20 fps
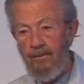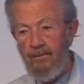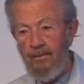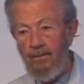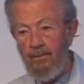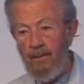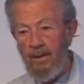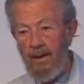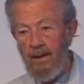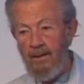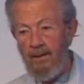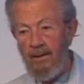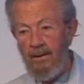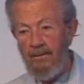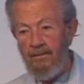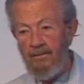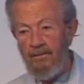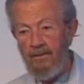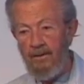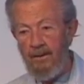If you back
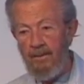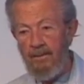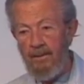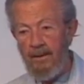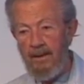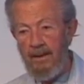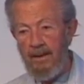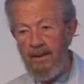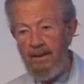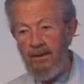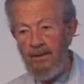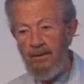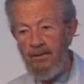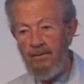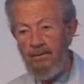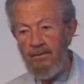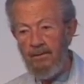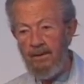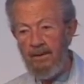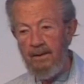off from the mind,
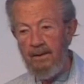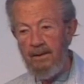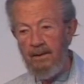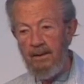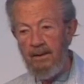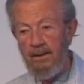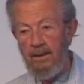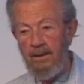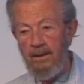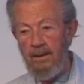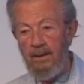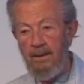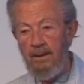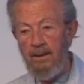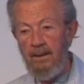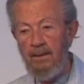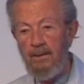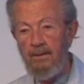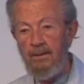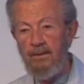you'll find an
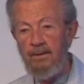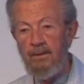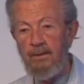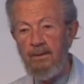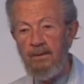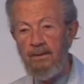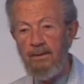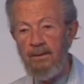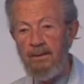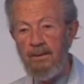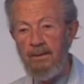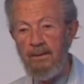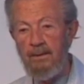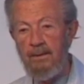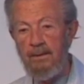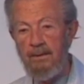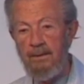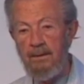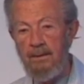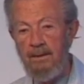inner
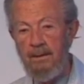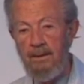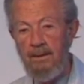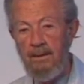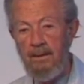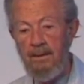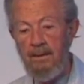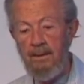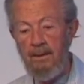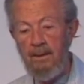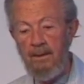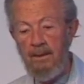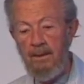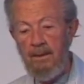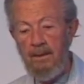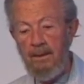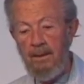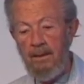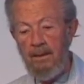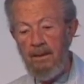stillness
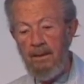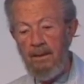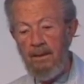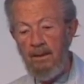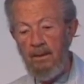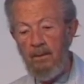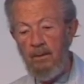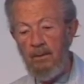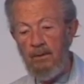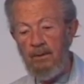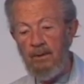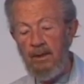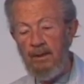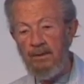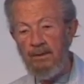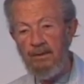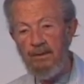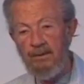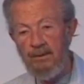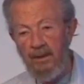which
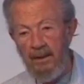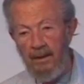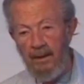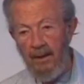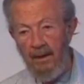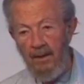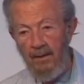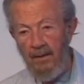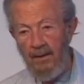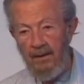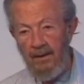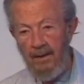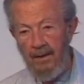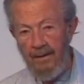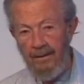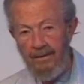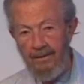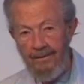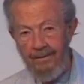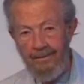hasn't said anything
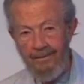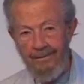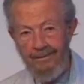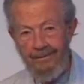yet.